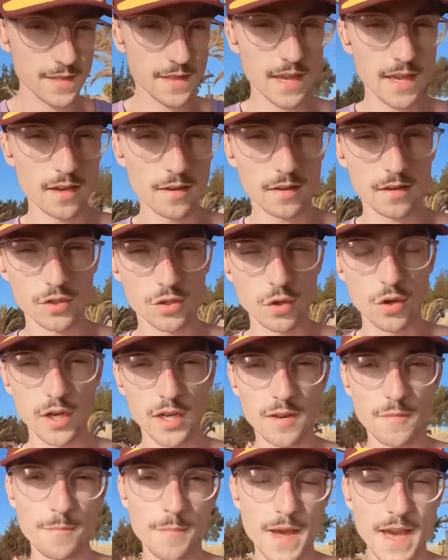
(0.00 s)
and then
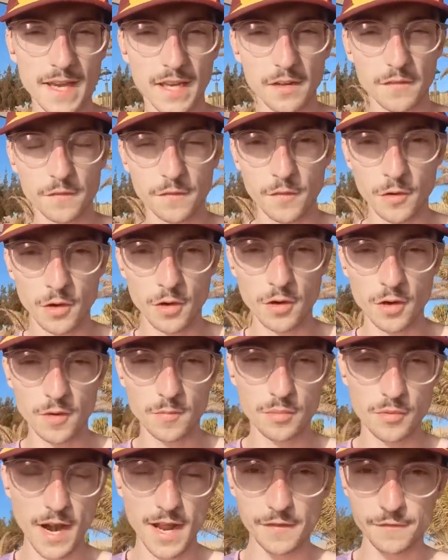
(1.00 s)
join Meg
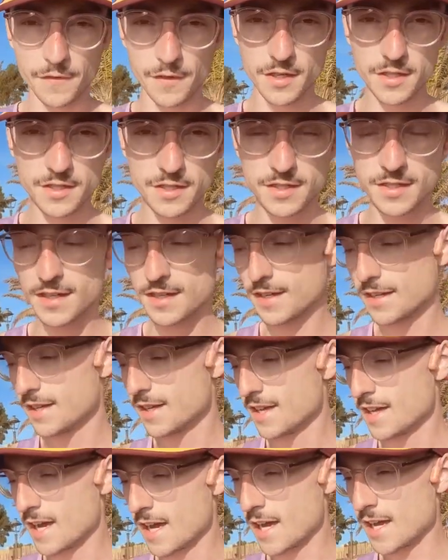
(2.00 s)
for breakfast.
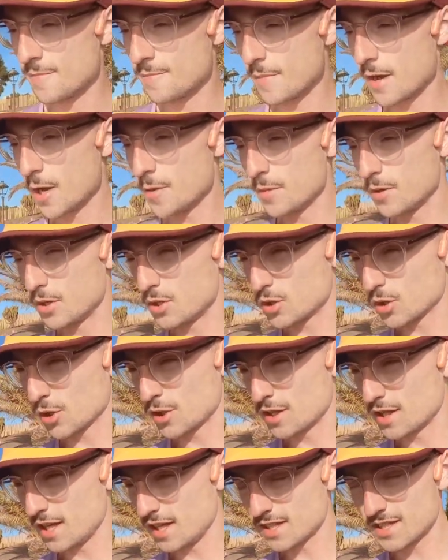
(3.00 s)
I hope you're
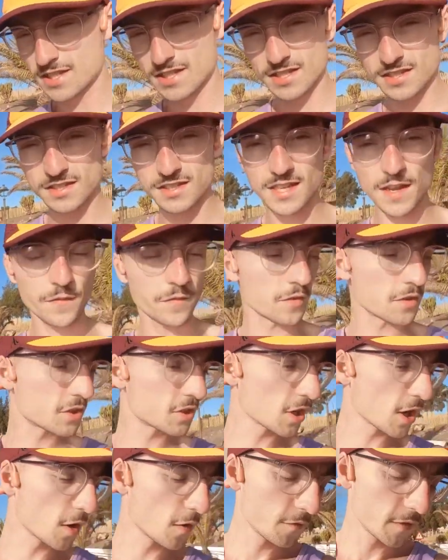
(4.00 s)
enjoying these
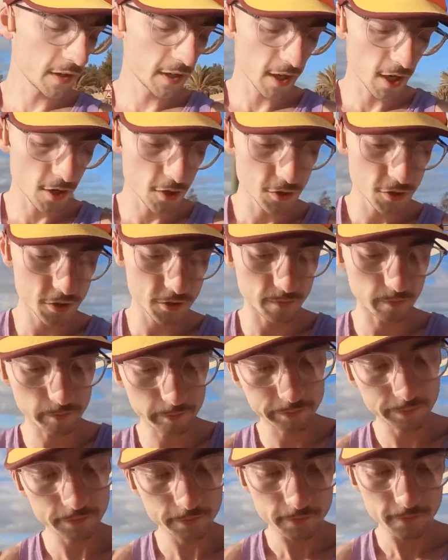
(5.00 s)
different style videos.
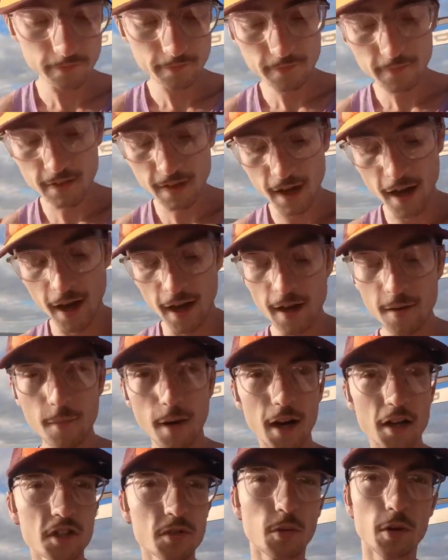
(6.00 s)

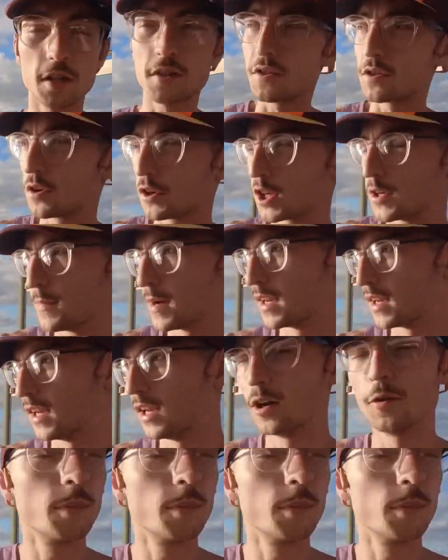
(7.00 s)
I just wanted to document a